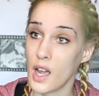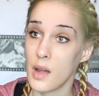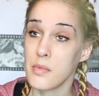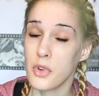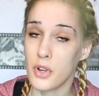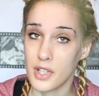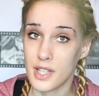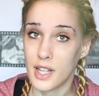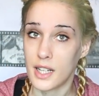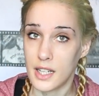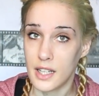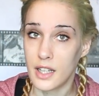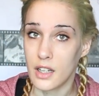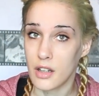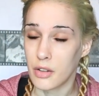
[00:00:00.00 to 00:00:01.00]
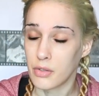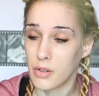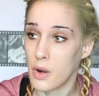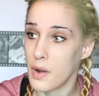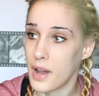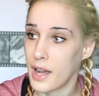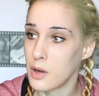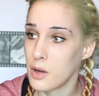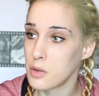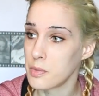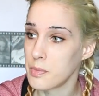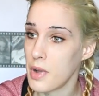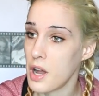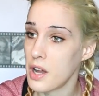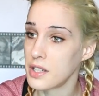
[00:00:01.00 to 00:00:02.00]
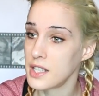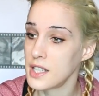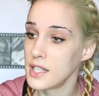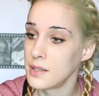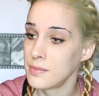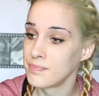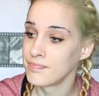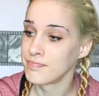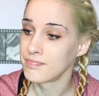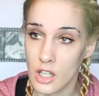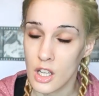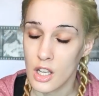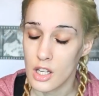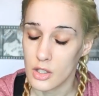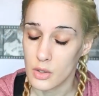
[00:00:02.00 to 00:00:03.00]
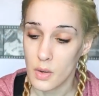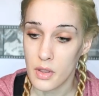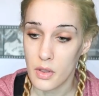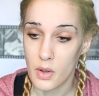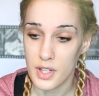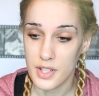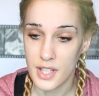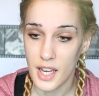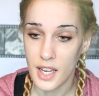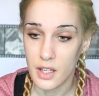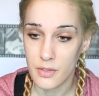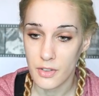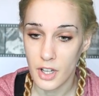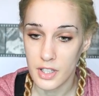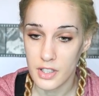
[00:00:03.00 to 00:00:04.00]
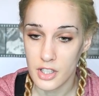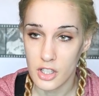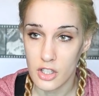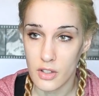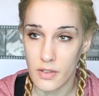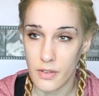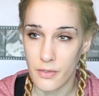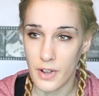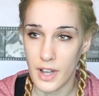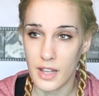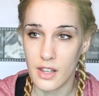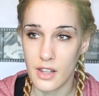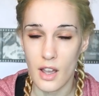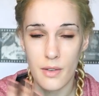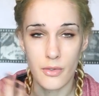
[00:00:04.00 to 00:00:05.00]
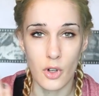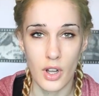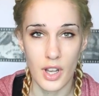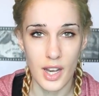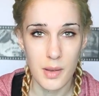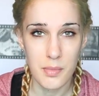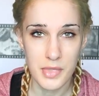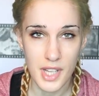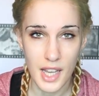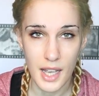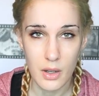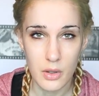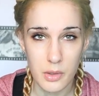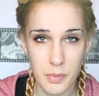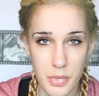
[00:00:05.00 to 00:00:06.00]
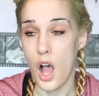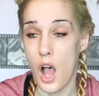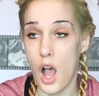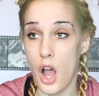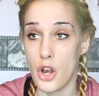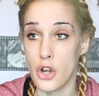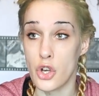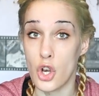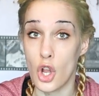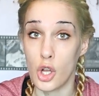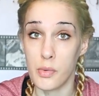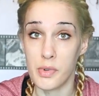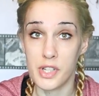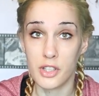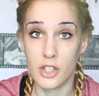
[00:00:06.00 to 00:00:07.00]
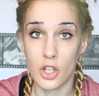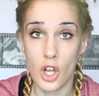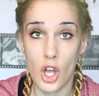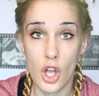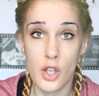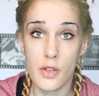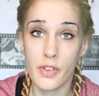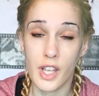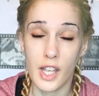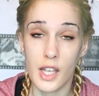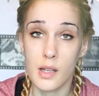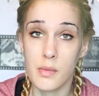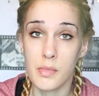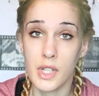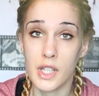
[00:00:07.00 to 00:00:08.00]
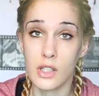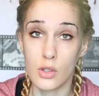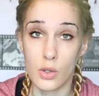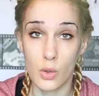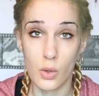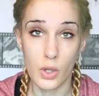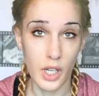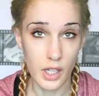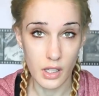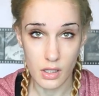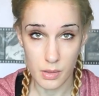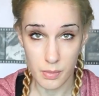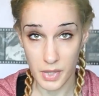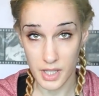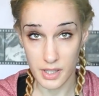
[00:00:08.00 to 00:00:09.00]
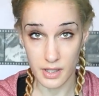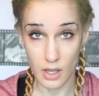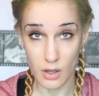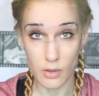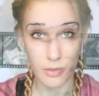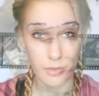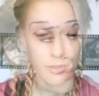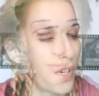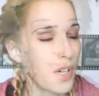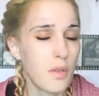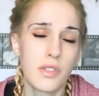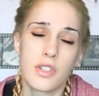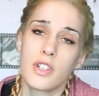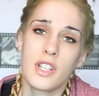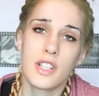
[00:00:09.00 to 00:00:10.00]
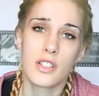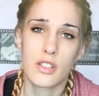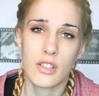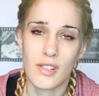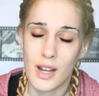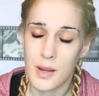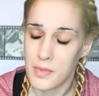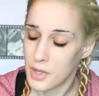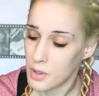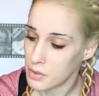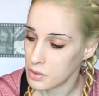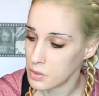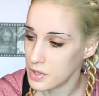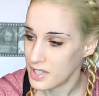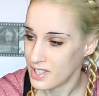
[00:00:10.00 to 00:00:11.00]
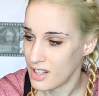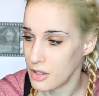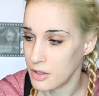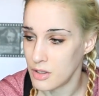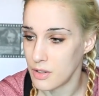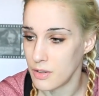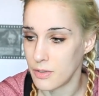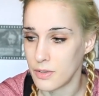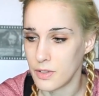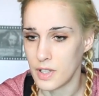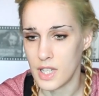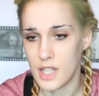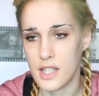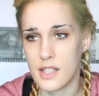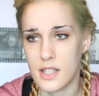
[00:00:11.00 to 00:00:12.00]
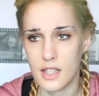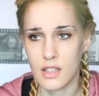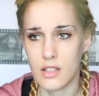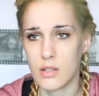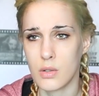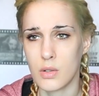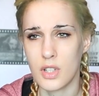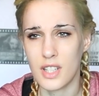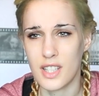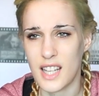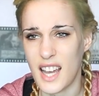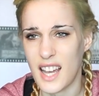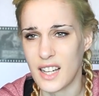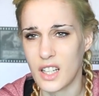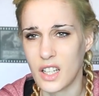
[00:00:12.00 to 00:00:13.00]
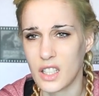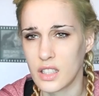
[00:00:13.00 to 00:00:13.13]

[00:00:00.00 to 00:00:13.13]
I'm not exactly gonna throw a house party. So I thought I'd take advantage of the fact that I've got an empty house, but nobody's gonna overhear me talking to myself. When I was on Instagram, there was always loads of eating disorder tag